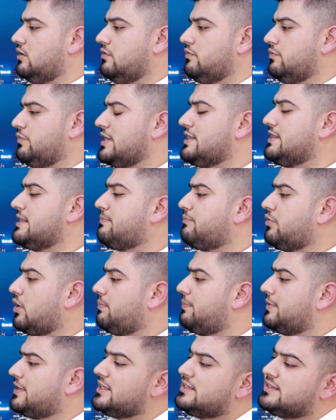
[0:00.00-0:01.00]
with the
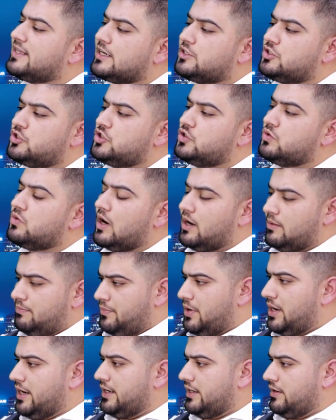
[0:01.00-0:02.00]
property that you are
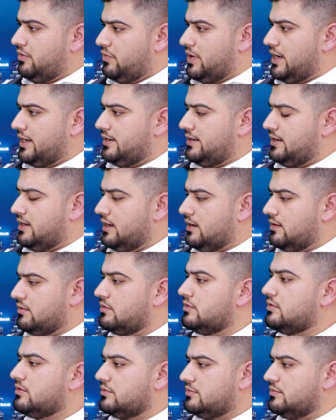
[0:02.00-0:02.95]
buying right now.